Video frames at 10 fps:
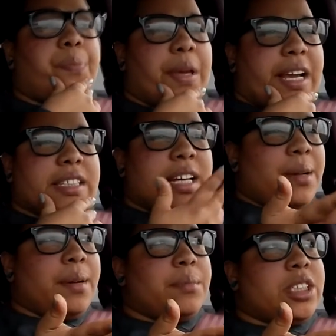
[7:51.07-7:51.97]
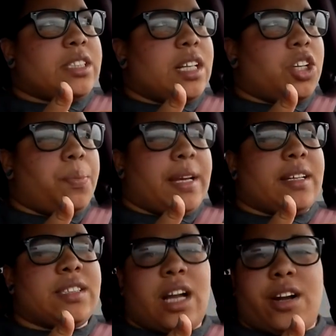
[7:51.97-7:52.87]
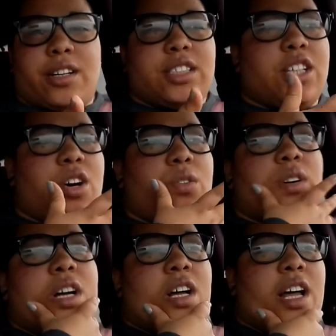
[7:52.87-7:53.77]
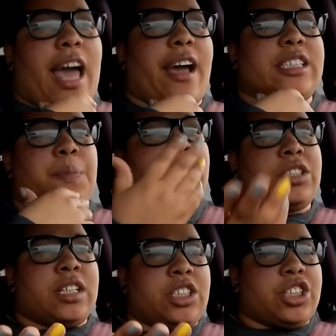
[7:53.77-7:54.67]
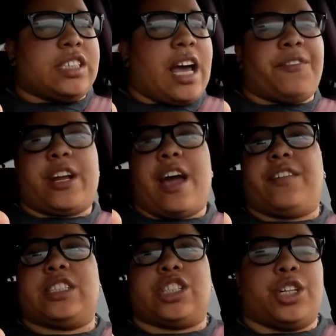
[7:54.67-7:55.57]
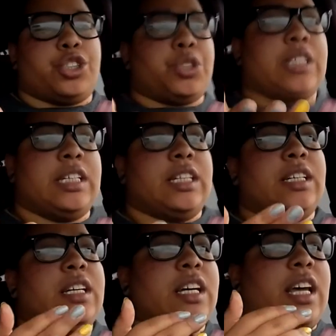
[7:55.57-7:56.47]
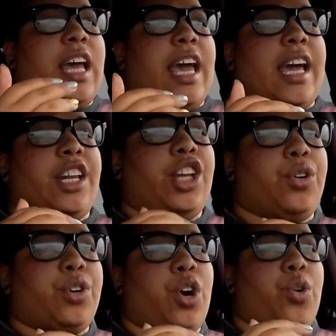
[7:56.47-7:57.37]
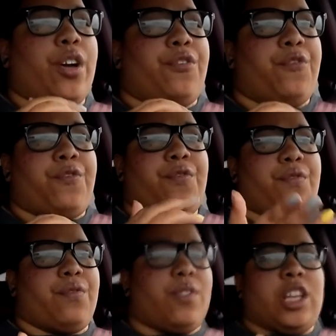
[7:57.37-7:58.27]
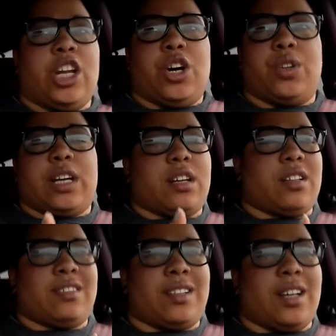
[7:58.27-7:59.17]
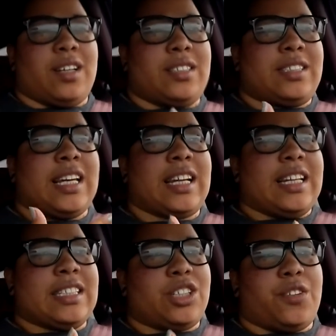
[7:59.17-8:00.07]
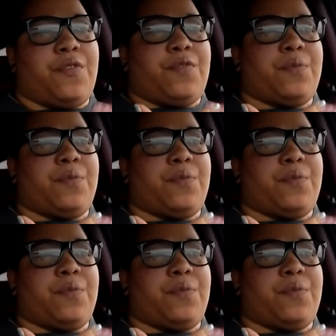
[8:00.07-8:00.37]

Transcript: Because I'm just a little bit concerned, you know, especially just after having surgery, and you don't know if, you know, the sickness or